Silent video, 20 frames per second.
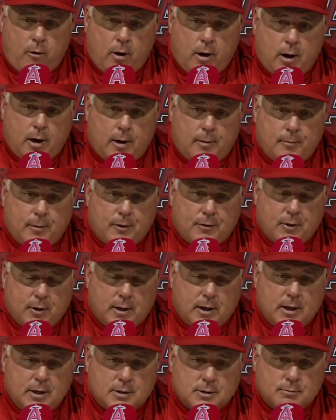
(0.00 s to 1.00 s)
um, I
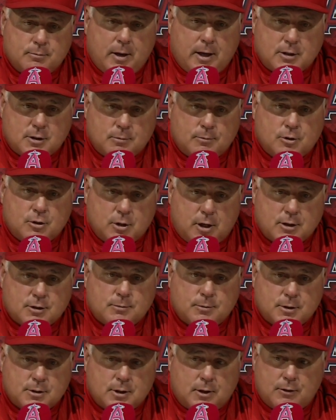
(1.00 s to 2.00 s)
think he's made some
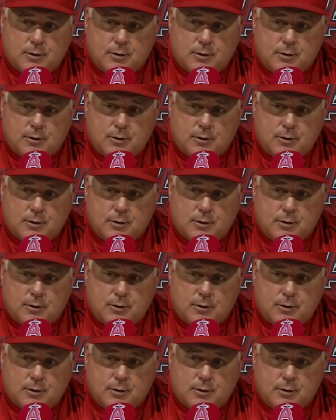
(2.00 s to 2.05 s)
adjustments.